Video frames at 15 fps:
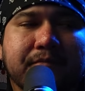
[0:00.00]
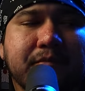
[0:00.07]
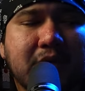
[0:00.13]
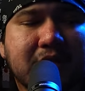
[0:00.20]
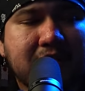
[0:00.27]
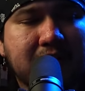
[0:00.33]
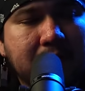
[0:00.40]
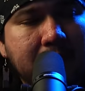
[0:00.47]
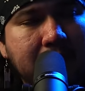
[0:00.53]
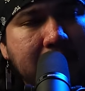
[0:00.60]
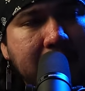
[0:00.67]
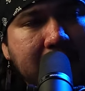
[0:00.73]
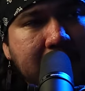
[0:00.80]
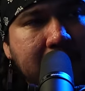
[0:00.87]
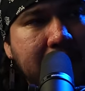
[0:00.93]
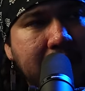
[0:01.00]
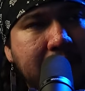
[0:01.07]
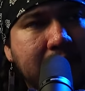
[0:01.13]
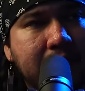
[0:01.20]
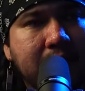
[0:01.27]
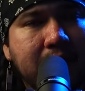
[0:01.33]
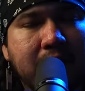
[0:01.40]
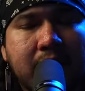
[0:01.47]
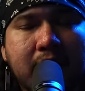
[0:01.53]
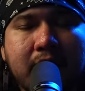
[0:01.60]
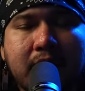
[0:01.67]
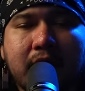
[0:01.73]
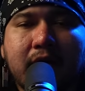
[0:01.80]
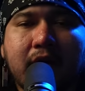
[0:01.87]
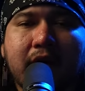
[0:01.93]
But don't worry,
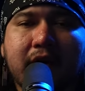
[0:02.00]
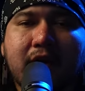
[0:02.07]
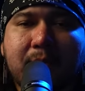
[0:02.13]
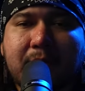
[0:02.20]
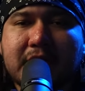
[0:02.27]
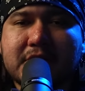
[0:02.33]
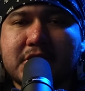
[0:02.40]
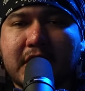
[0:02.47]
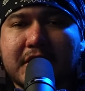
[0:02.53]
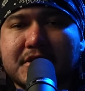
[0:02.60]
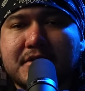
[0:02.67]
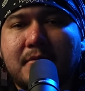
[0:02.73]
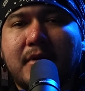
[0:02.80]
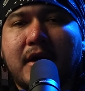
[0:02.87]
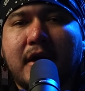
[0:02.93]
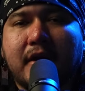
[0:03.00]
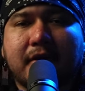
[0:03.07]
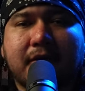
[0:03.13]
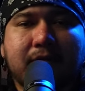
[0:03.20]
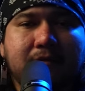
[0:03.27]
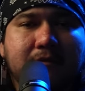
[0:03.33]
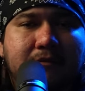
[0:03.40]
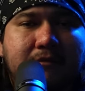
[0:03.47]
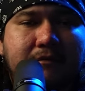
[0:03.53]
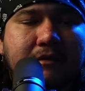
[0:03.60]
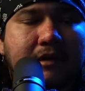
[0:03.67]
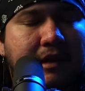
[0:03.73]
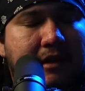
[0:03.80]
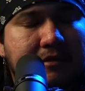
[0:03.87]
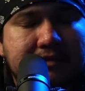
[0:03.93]
I got my traction back
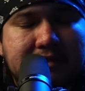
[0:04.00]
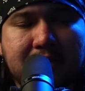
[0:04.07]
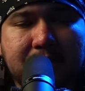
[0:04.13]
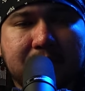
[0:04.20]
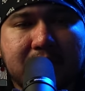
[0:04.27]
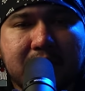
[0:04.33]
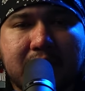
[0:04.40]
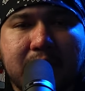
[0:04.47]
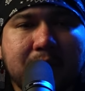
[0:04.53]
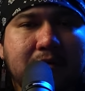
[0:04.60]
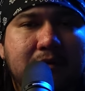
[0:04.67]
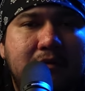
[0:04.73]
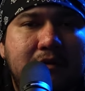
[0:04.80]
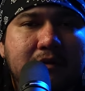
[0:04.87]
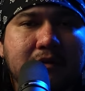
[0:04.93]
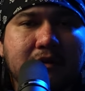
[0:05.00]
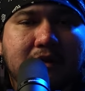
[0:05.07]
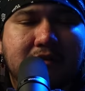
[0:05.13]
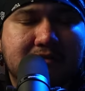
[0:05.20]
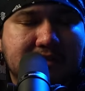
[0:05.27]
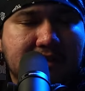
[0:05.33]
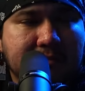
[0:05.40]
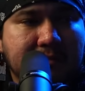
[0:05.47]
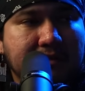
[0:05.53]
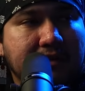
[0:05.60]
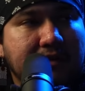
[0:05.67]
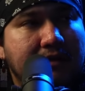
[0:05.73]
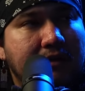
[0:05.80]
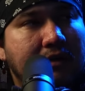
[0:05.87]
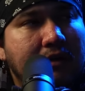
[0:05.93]
and I was able to keep going. I was able
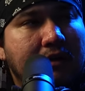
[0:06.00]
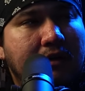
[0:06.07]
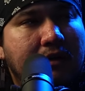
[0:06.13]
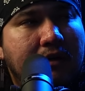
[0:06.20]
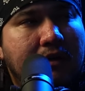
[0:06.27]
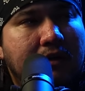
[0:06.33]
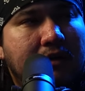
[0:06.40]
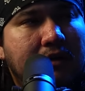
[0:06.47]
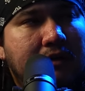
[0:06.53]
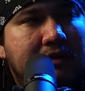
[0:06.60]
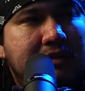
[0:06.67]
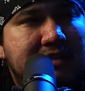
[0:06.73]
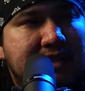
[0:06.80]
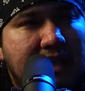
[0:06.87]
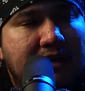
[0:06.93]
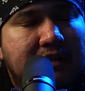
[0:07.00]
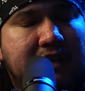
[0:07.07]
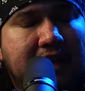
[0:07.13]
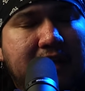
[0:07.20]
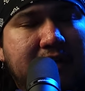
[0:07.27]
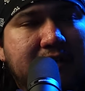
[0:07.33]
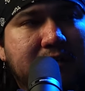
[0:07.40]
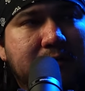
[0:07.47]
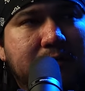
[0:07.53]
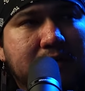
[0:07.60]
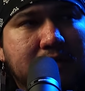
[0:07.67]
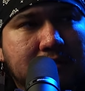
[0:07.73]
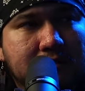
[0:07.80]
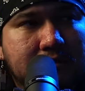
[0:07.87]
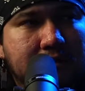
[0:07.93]
to stay on that good
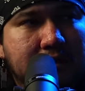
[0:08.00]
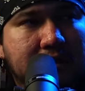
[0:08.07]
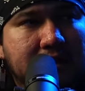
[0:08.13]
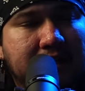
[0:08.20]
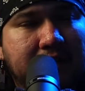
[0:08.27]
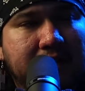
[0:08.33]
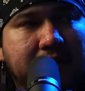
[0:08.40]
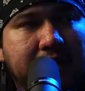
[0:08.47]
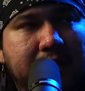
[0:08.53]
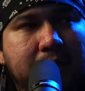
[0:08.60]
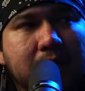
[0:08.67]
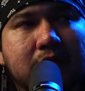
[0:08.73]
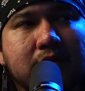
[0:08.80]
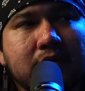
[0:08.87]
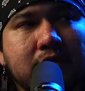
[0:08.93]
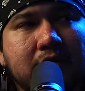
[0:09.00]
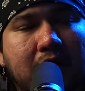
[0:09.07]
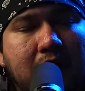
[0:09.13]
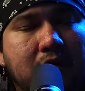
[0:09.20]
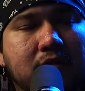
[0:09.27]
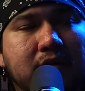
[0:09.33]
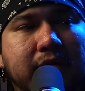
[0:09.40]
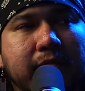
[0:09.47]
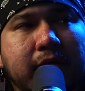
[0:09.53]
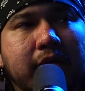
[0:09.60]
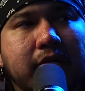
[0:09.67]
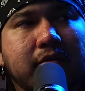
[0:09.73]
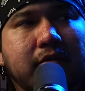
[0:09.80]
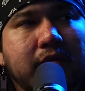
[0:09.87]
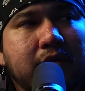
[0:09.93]
road, that red road, that holy
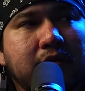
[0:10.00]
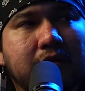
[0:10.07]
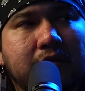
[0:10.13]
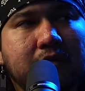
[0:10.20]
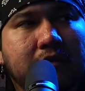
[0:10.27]
road,